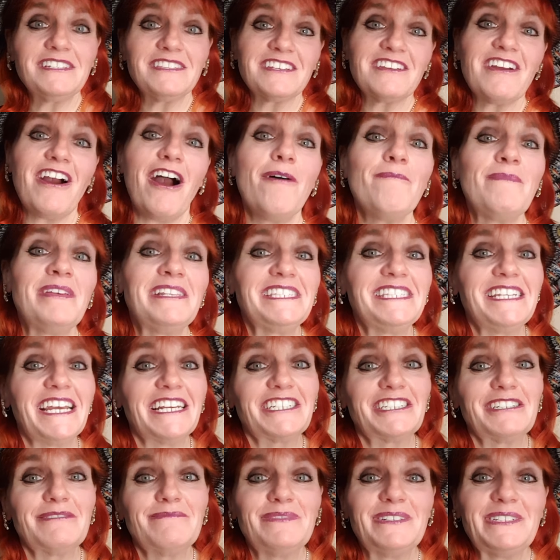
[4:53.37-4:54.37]
in the comments
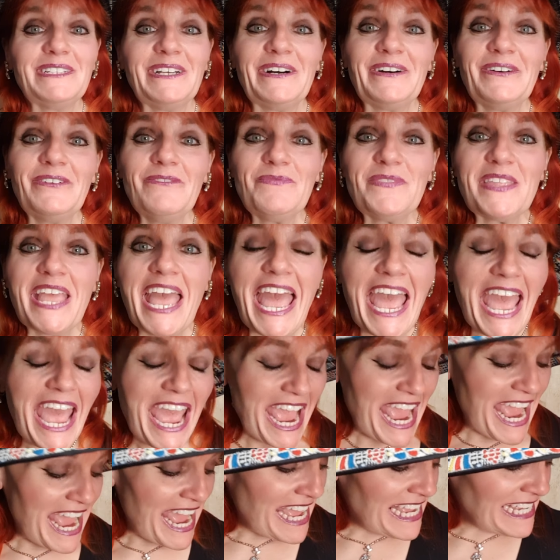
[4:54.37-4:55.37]
section below.
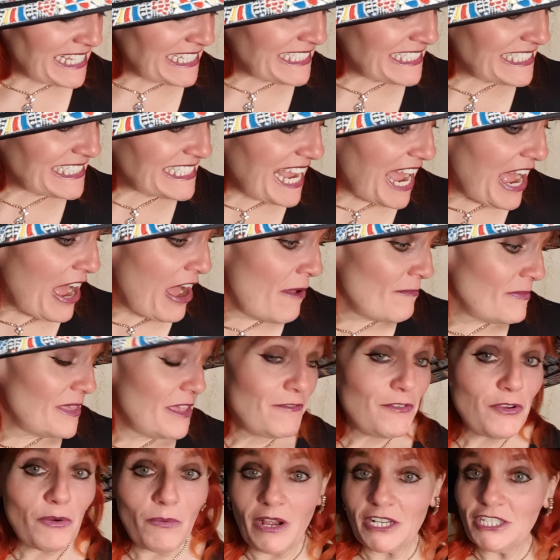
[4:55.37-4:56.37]
And
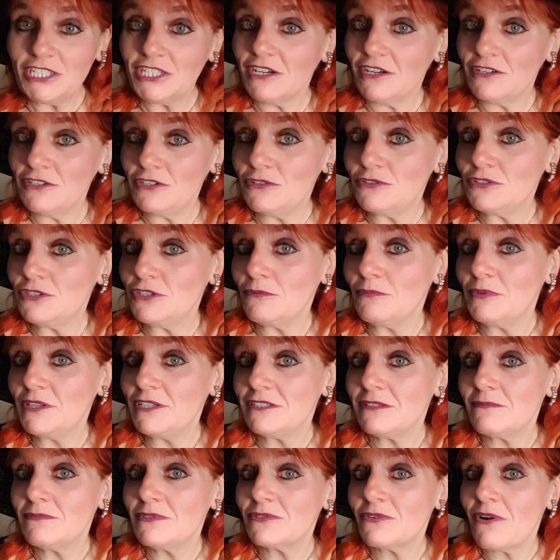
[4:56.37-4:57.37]
if you're watching on YouTube,
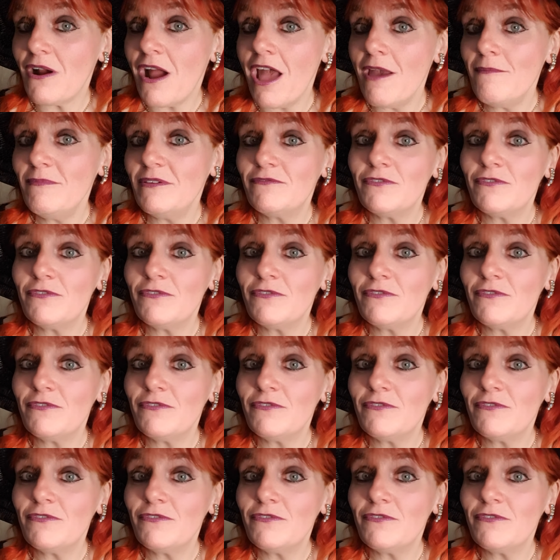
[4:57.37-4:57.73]
please subscribe.